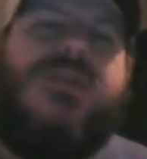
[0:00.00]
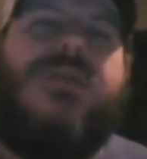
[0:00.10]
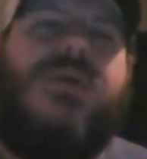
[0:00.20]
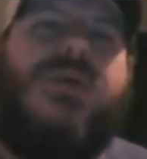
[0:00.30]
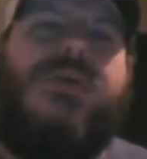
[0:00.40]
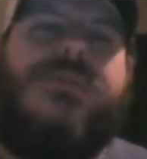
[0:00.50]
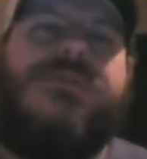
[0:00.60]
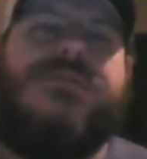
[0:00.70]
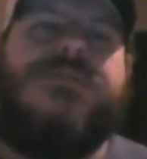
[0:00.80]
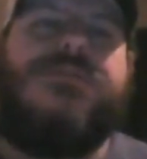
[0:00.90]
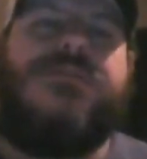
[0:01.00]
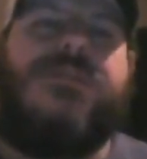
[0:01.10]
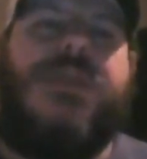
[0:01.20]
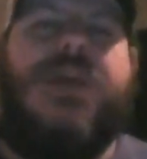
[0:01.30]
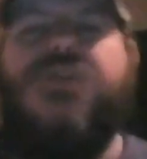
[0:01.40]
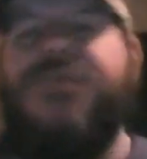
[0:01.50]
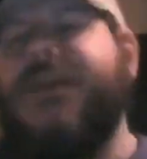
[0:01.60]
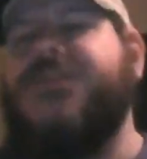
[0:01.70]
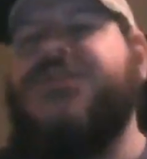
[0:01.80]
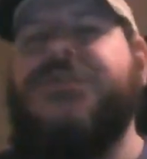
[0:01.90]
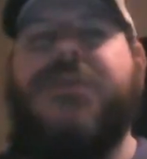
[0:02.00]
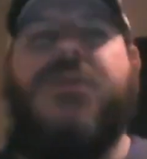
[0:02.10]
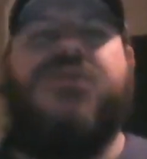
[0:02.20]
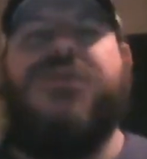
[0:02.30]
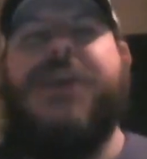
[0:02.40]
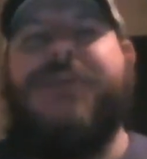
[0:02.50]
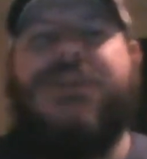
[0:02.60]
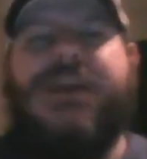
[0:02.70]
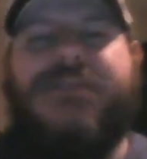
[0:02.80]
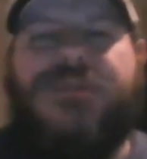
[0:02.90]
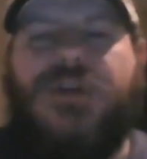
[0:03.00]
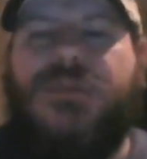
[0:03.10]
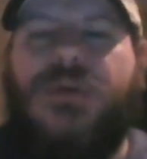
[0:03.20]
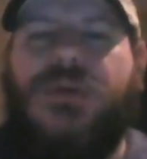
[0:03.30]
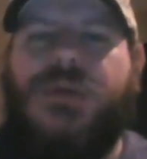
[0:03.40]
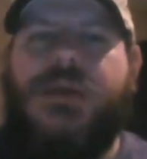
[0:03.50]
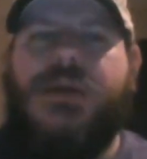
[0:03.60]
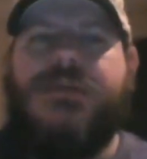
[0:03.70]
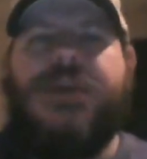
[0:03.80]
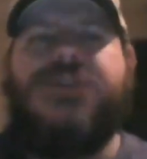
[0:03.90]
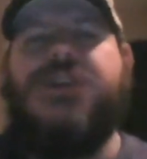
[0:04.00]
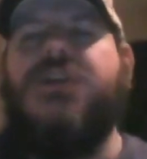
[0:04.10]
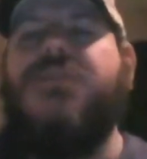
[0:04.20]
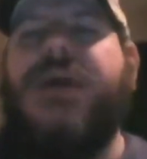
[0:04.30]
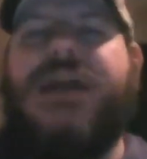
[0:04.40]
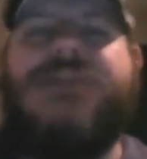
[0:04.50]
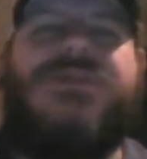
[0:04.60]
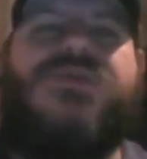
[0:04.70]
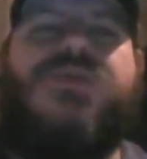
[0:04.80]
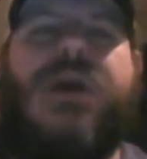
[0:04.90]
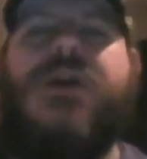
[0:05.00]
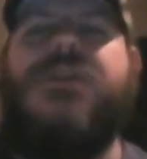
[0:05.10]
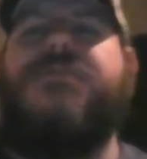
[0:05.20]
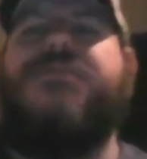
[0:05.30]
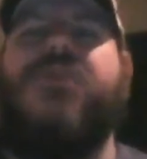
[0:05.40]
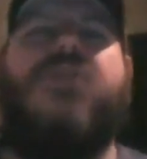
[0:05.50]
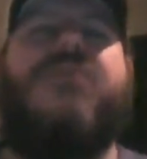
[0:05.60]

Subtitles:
Bowl and you make the Super Bowl, you can't play in the Pro Bowl. They should go back to where the Pro